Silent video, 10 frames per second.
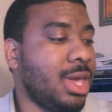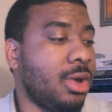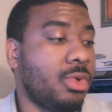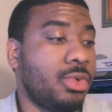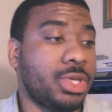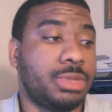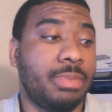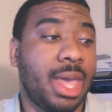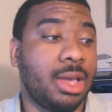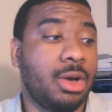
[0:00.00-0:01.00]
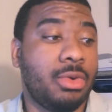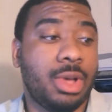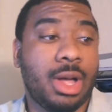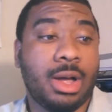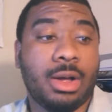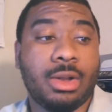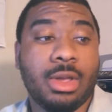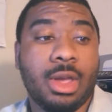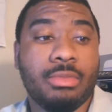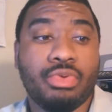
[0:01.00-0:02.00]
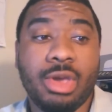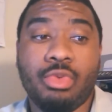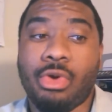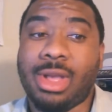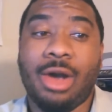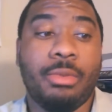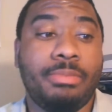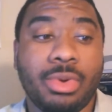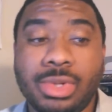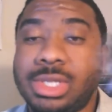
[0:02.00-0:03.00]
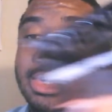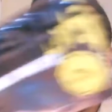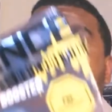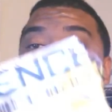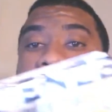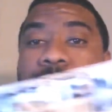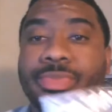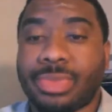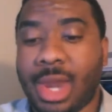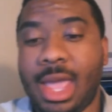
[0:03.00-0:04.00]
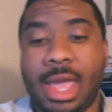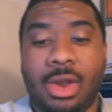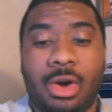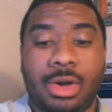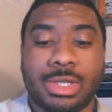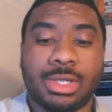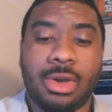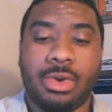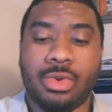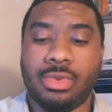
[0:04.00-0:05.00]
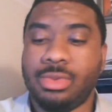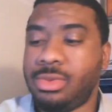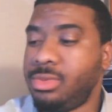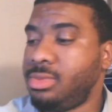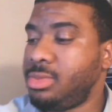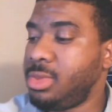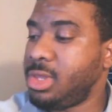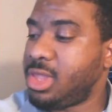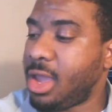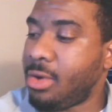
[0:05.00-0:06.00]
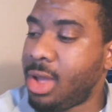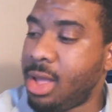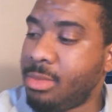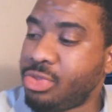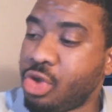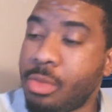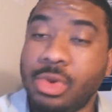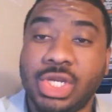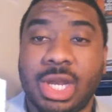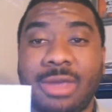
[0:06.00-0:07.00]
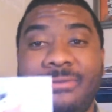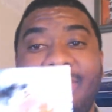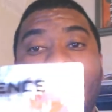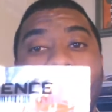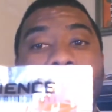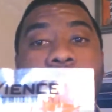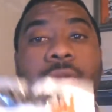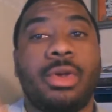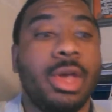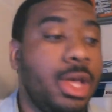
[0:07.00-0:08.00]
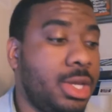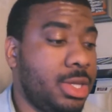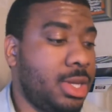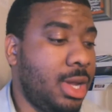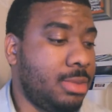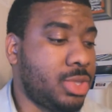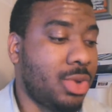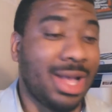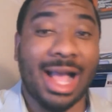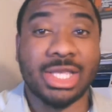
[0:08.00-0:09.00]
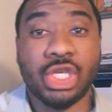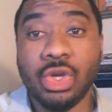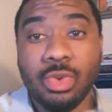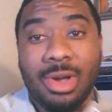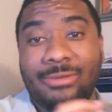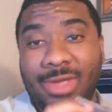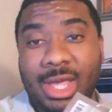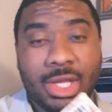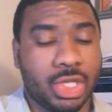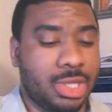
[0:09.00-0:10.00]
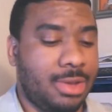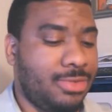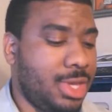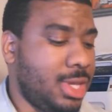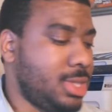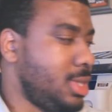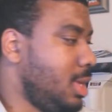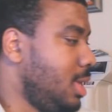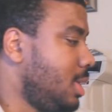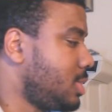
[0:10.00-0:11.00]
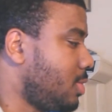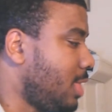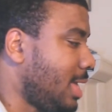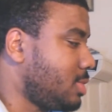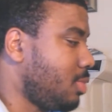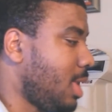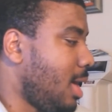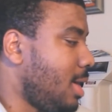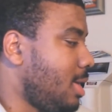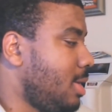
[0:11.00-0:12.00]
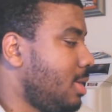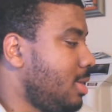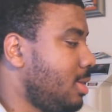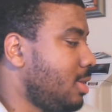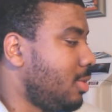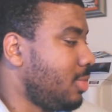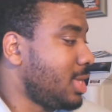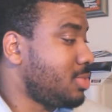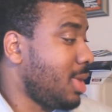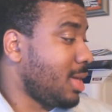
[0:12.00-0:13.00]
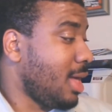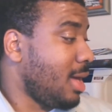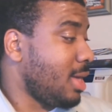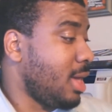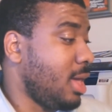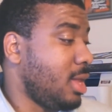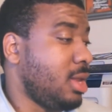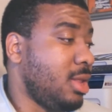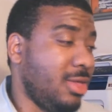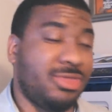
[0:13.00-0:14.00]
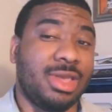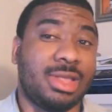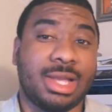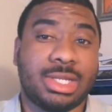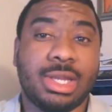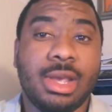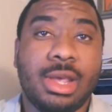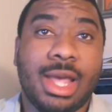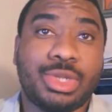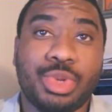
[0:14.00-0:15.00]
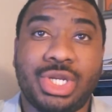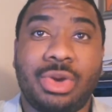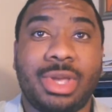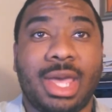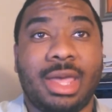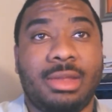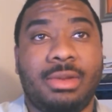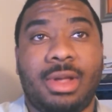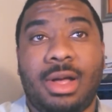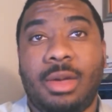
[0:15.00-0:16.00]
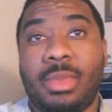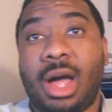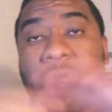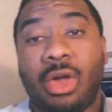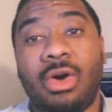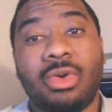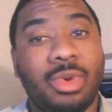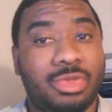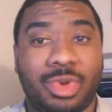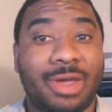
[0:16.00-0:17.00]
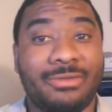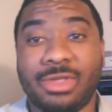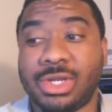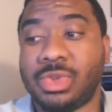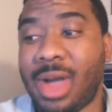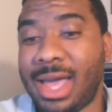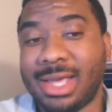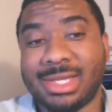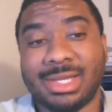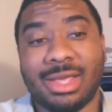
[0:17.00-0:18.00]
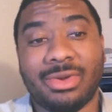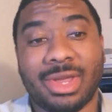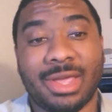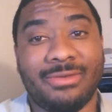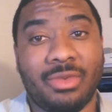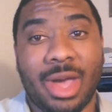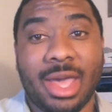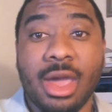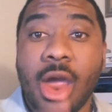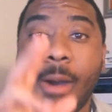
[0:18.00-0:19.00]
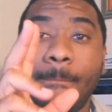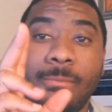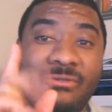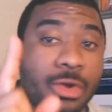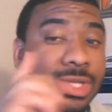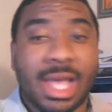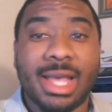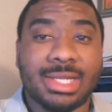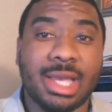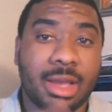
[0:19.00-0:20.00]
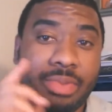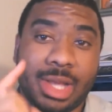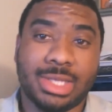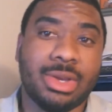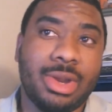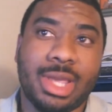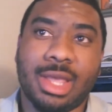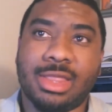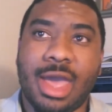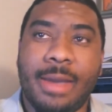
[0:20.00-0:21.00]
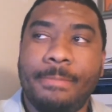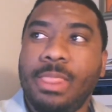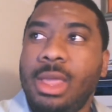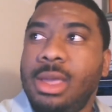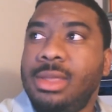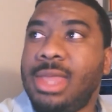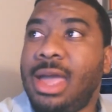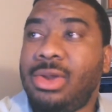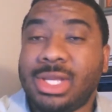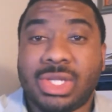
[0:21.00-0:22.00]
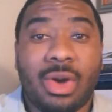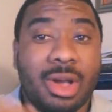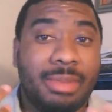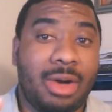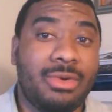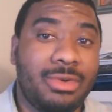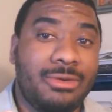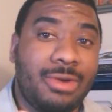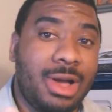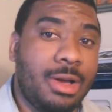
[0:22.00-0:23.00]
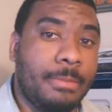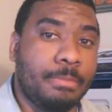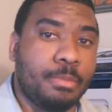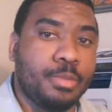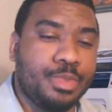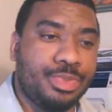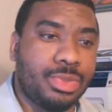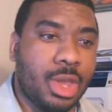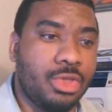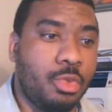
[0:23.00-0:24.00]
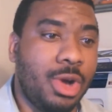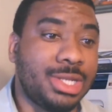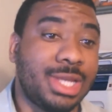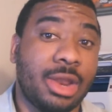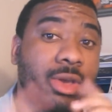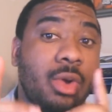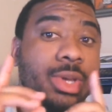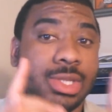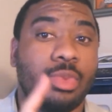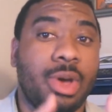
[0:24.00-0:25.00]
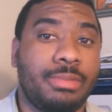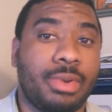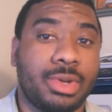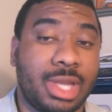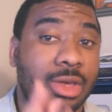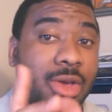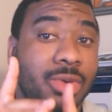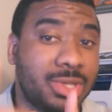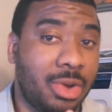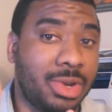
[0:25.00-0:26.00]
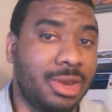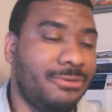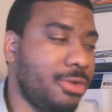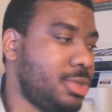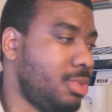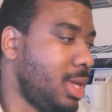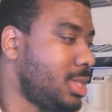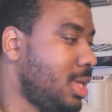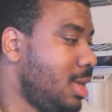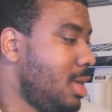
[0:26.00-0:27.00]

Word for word: Yeah, orange mango uh, pre-workout booster, and also their um, thermogenic fat burner. Um, so I got two of each of these. So that's what I, you know, that's what I got, and I think that's that's what you'll get um, along with whatever their swag is that they're going to give away. First and second place are going to get that. Now let's talk about um, the ones that are going to one per that are going to only the first place.